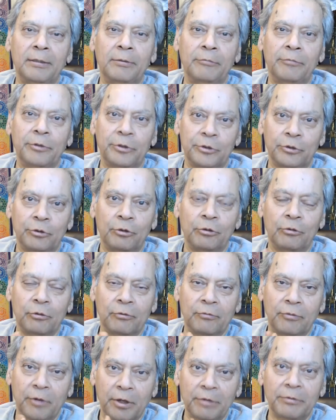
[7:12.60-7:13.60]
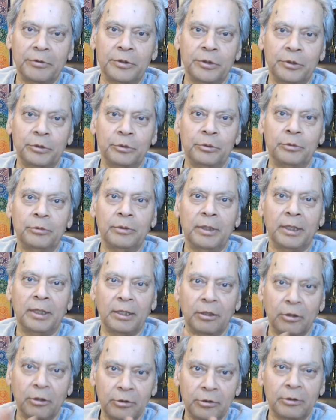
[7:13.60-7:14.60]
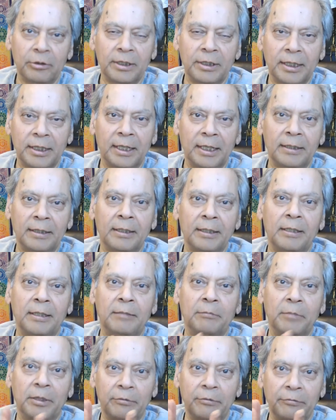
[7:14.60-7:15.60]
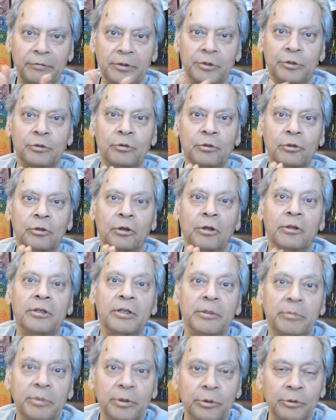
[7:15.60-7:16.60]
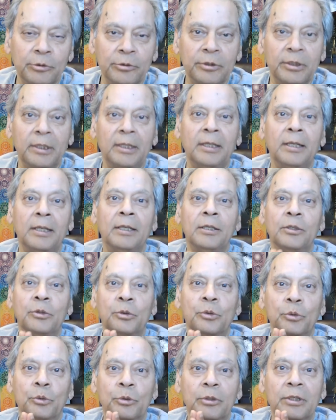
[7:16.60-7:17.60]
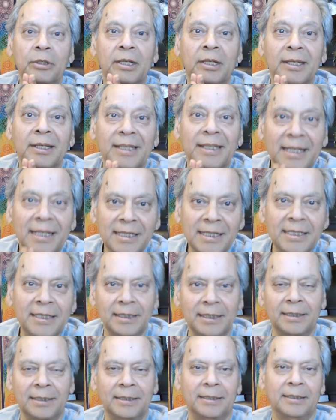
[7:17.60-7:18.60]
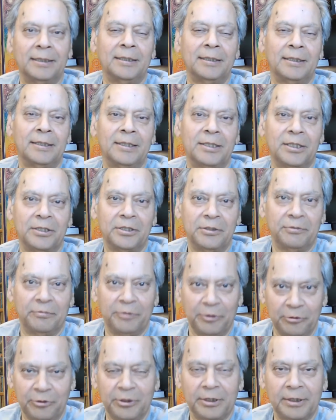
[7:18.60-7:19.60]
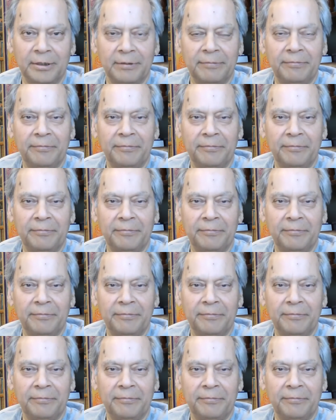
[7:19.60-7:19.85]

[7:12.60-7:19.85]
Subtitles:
we should look forward to, and not only that, but we should contribute to creating such a future.